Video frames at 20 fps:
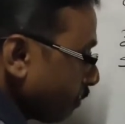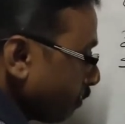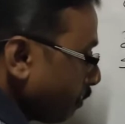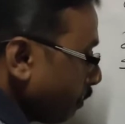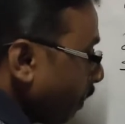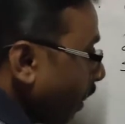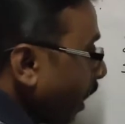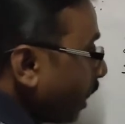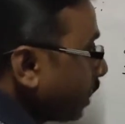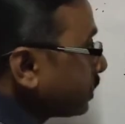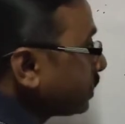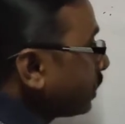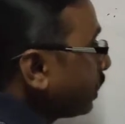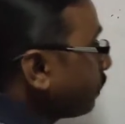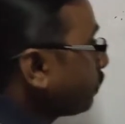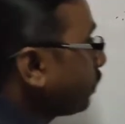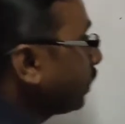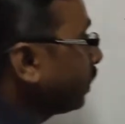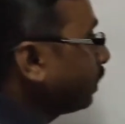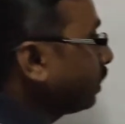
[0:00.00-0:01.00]
by
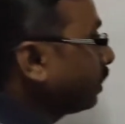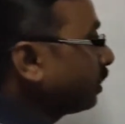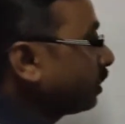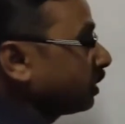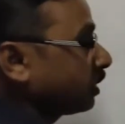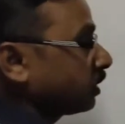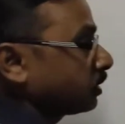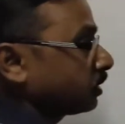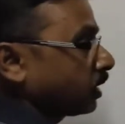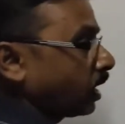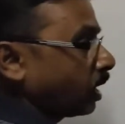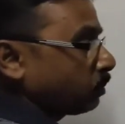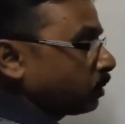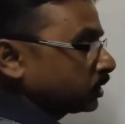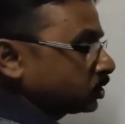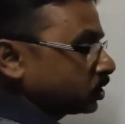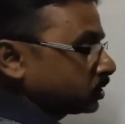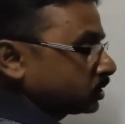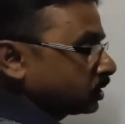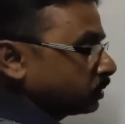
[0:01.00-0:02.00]
CP. How
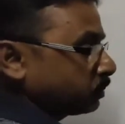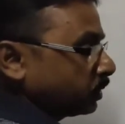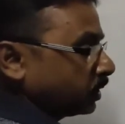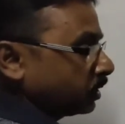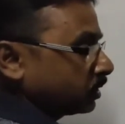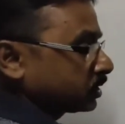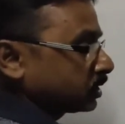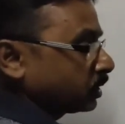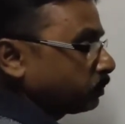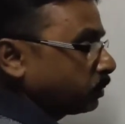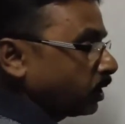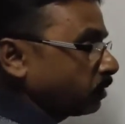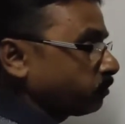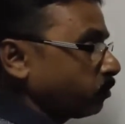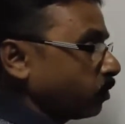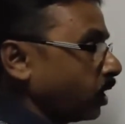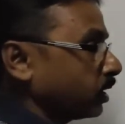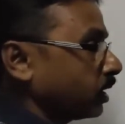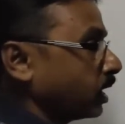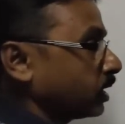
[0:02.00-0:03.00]
much is CP? CP of
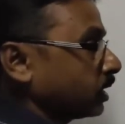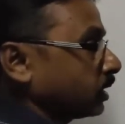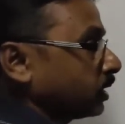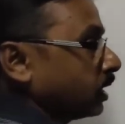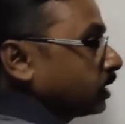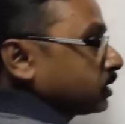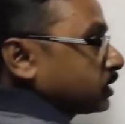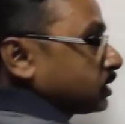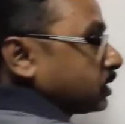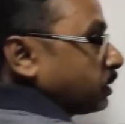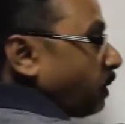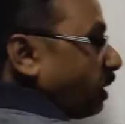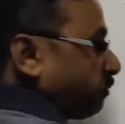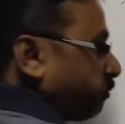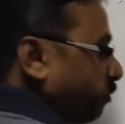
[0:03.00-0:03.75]
1 article is 3 by